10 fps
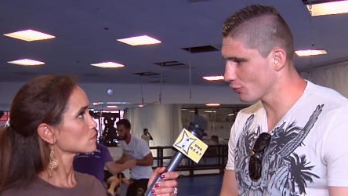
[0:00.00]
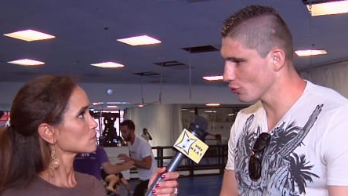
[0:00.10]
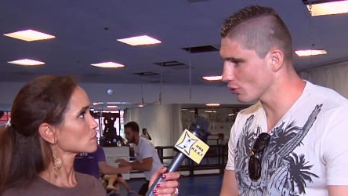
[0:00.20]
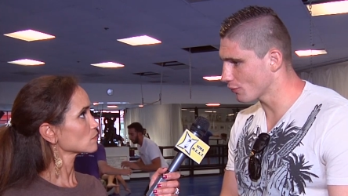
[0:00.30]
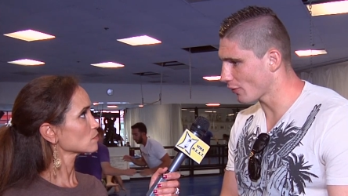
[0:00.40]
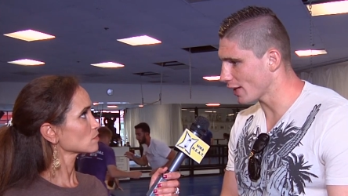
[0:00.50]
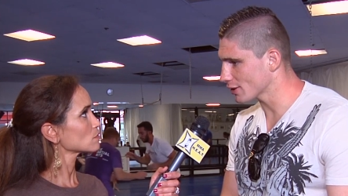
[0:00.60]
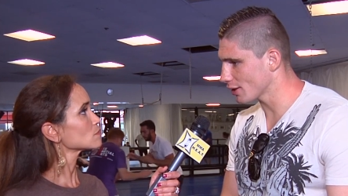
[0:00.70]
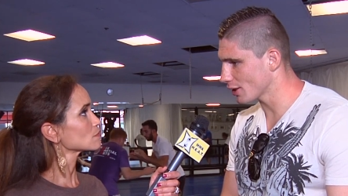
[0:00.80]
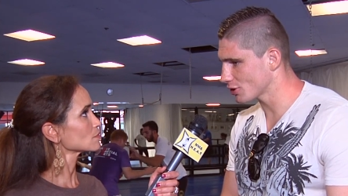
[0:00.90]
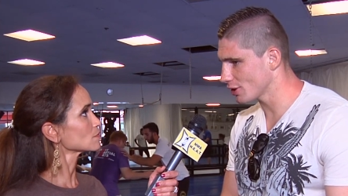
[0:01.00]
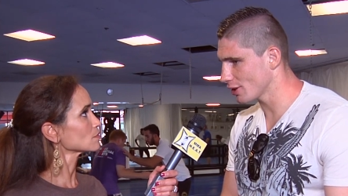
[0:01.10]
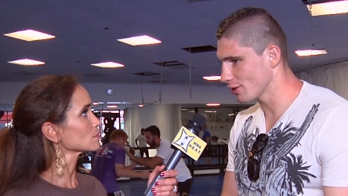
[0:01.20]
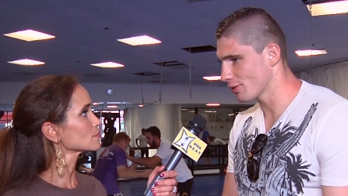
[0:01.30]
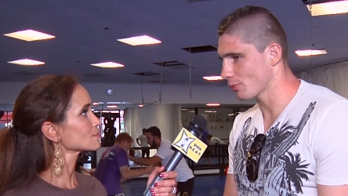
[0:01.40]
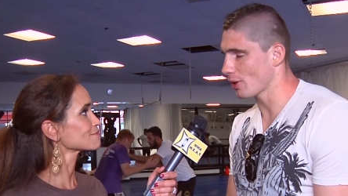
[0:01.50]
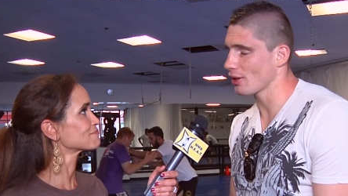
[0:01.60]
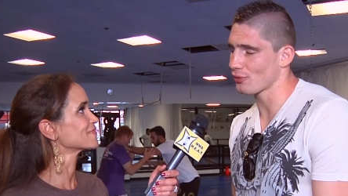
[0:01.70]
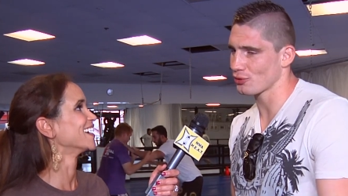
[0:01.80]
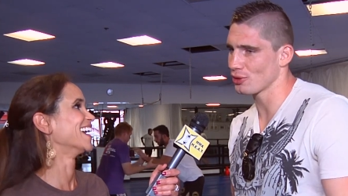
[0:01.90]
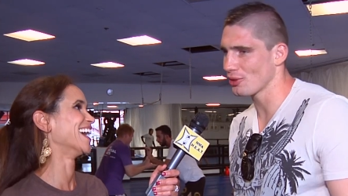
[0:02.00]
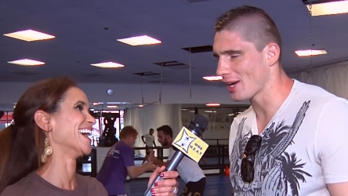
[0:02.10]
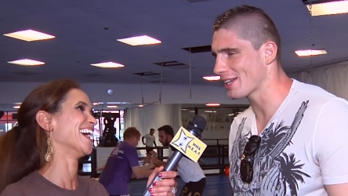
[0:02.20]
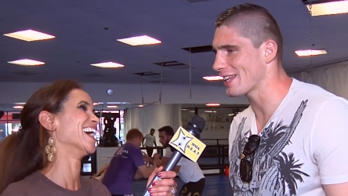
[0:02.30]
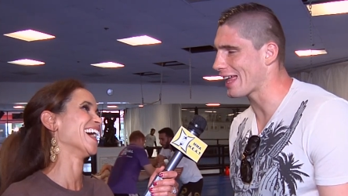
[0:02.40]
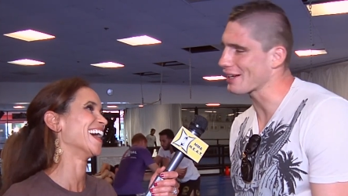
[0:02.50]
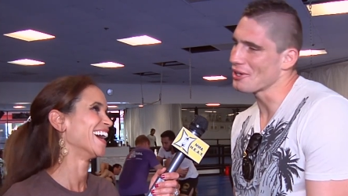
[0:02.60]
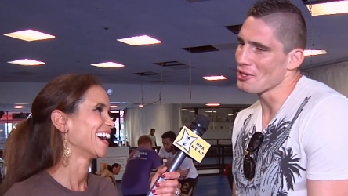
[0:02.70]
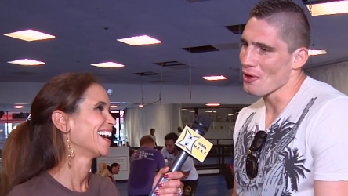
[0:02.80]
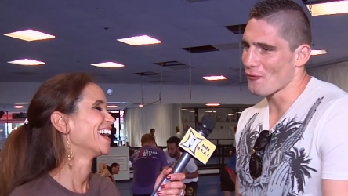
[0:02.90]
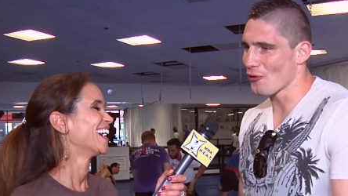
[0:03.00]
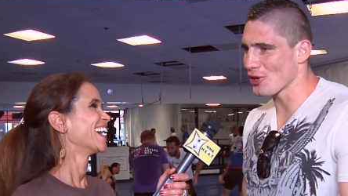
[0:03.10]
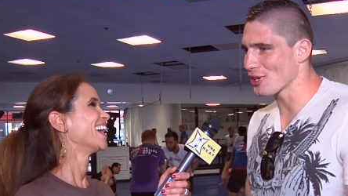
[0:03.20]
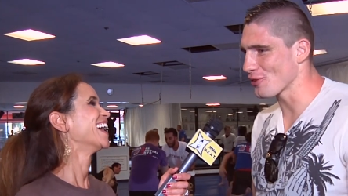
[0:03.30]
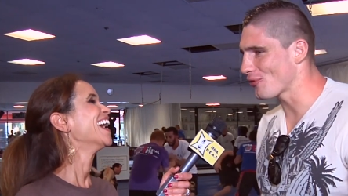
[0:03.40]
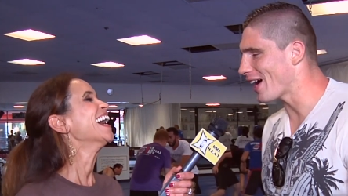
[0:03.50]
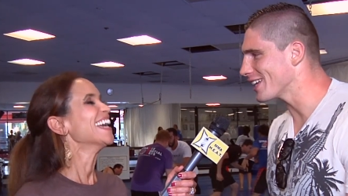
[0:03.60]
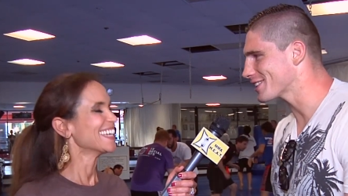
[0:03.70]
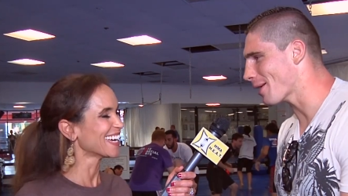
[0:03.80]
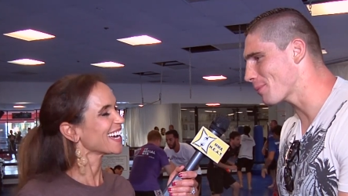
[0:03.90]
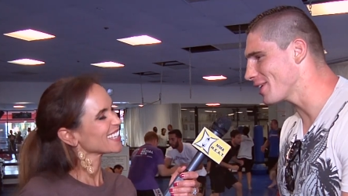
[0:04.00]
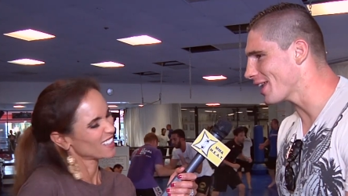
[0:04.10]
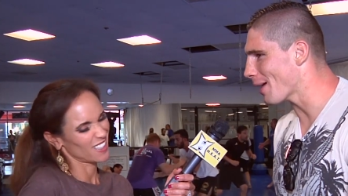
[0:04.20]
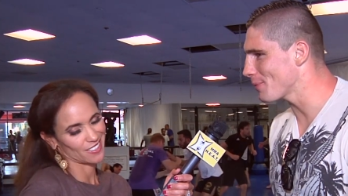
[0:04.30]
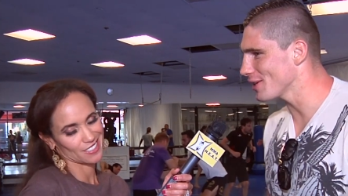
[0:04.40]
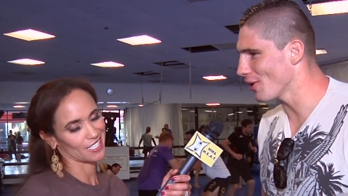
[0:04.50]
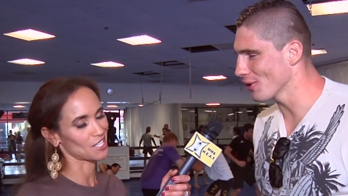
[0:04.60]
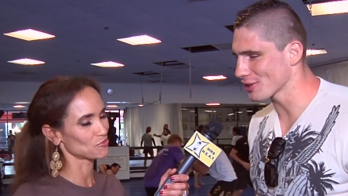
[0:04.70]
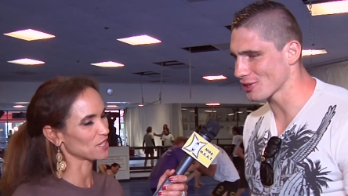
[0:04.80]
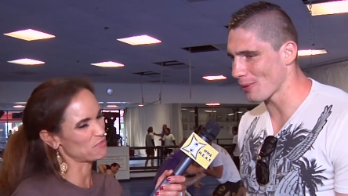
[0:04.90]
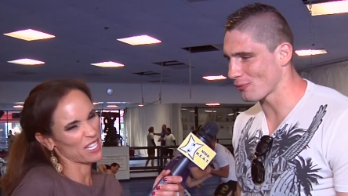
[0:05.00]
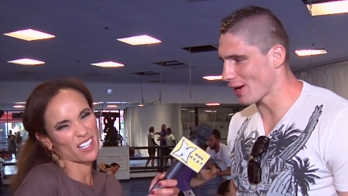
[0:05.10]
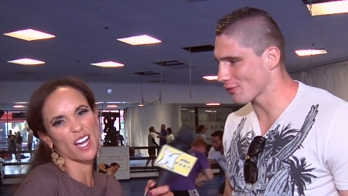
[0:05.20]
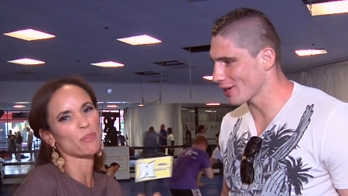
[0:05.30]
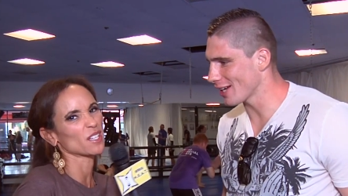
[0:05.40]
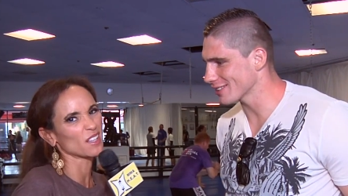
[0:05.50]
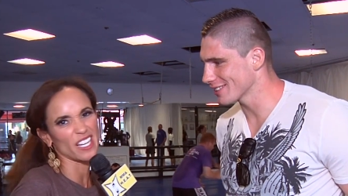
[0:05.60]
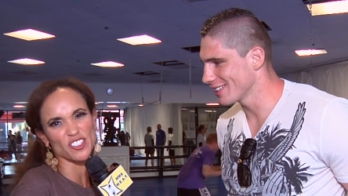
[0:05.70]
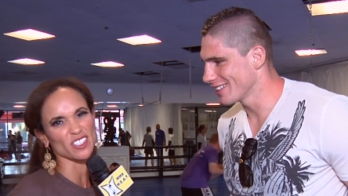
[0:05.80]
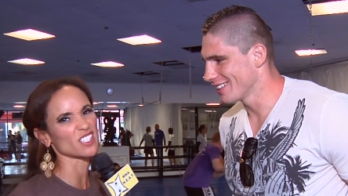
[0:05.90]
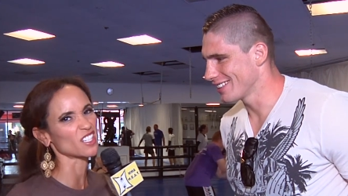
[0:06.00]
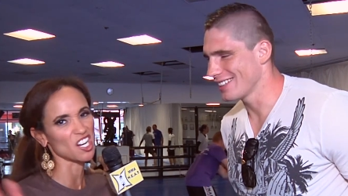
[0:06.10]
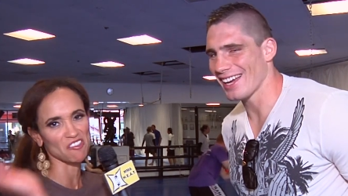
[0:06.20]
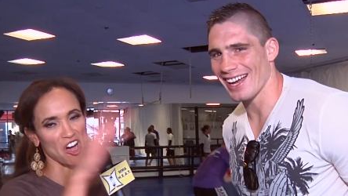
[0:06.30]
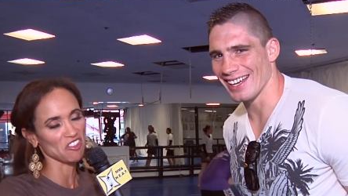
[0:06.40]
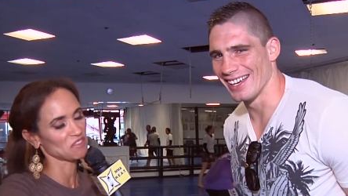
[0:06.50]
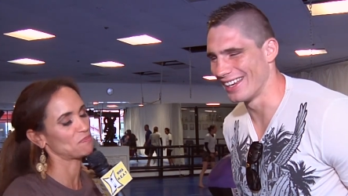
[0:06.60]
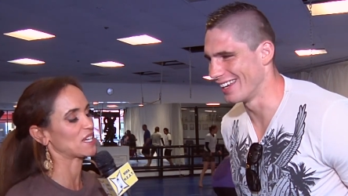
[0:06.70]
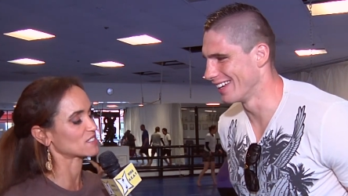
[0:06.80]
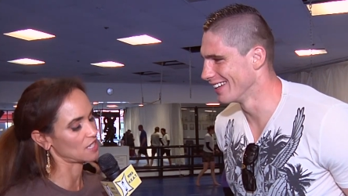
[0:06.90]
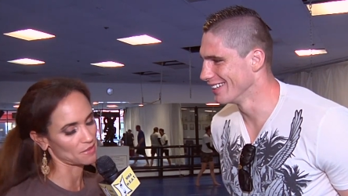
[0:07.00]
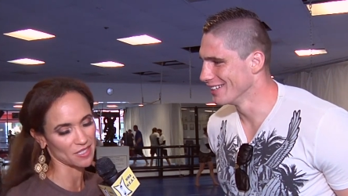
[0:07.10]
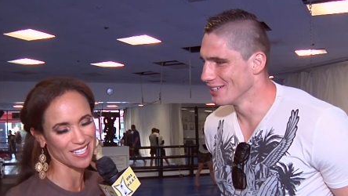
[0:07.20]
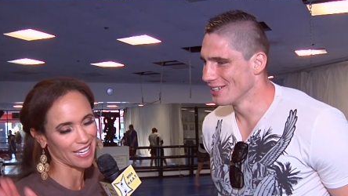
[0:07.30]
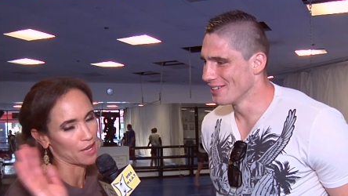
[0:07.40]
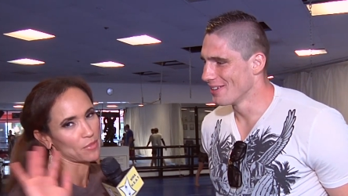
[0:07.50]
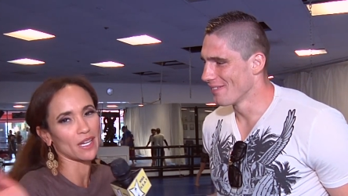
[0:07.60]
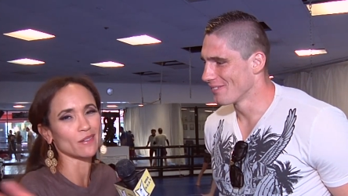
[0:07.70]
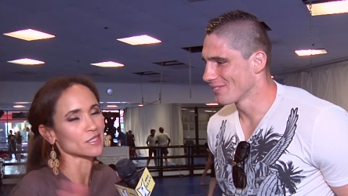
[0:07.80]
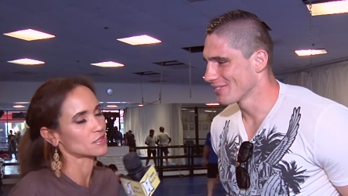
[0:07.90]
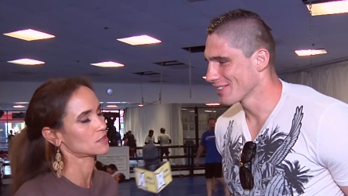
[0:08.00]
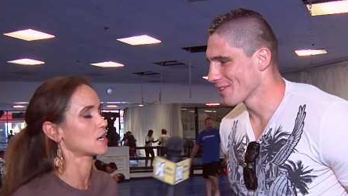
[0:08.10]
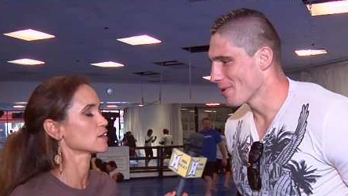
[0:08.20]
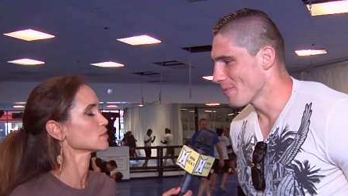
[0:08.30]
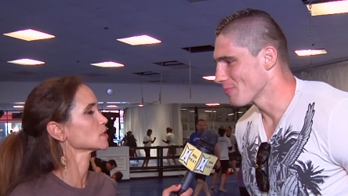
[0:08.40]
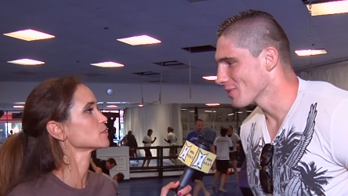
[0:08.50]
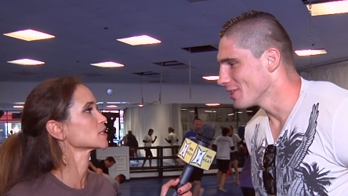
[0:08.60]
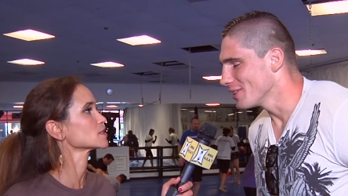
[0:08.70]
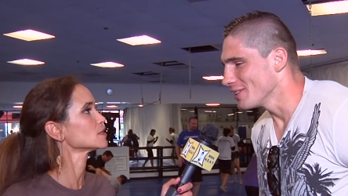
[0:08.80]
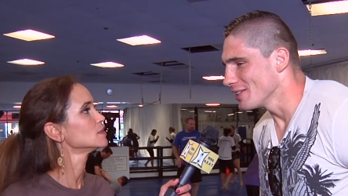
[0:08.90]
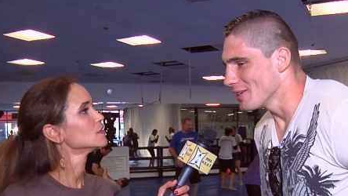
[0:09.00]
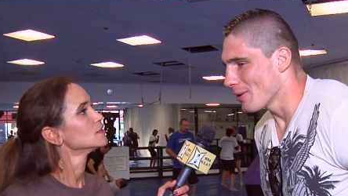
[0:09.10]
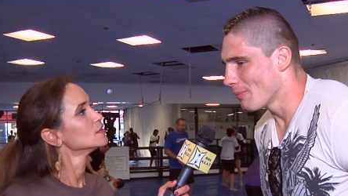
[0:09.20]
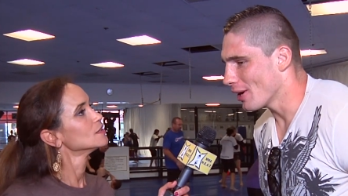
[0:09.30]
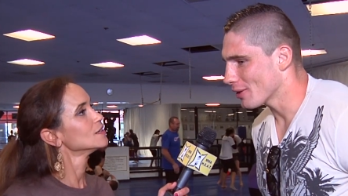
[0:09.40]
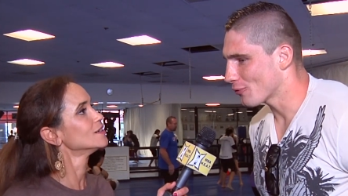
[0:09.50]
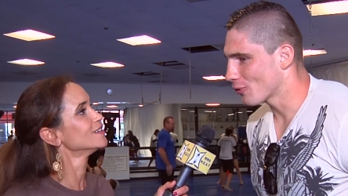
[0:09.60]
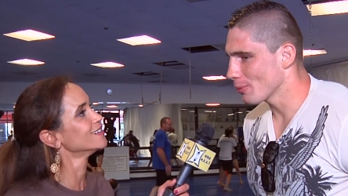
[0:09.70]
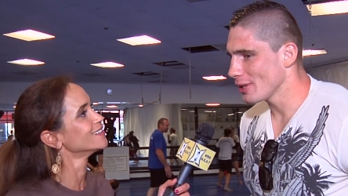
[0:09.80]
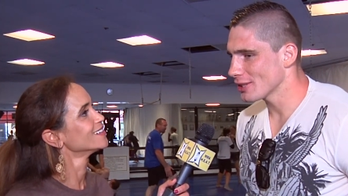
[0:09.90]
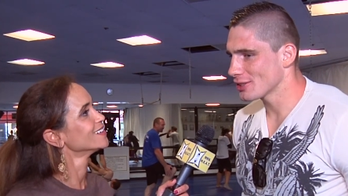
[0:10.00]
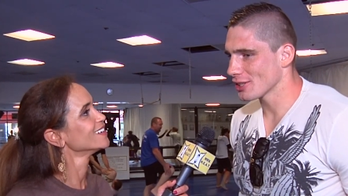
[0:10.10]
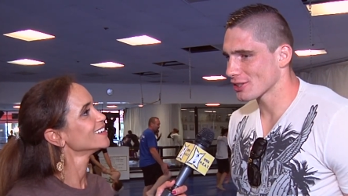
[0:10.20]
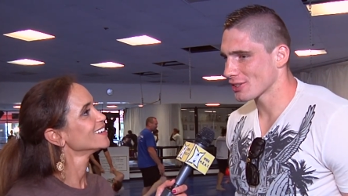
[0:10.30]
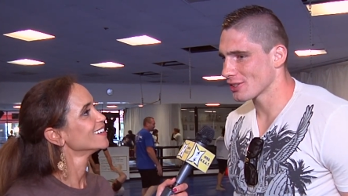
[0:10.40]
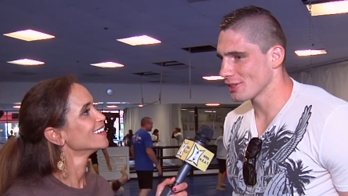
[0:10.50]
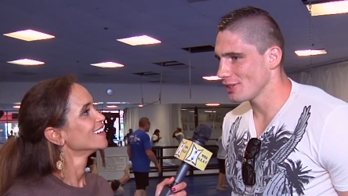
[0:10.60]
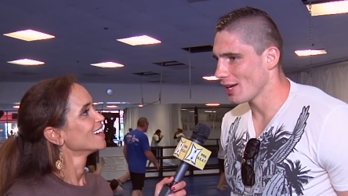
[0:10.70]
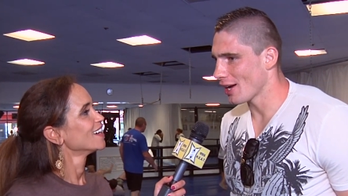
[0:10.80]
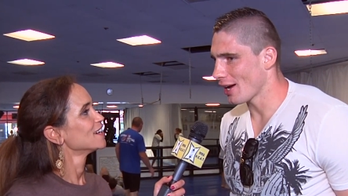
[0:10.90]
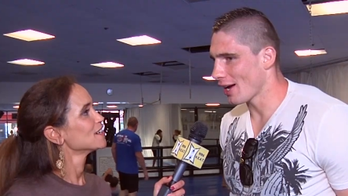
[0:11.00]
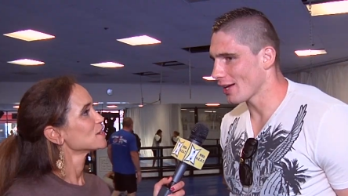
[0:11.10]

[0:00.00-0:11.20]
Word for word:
Speaker 1: a few good fights last year. Well, a few. I did like four good fights. I beat I beat all the top five. A couple
Speaker 2: guys. of legends, you know, all the best names in the game. But it was not a really big. Deal.
Speaker 1: But for me, it's just yeah,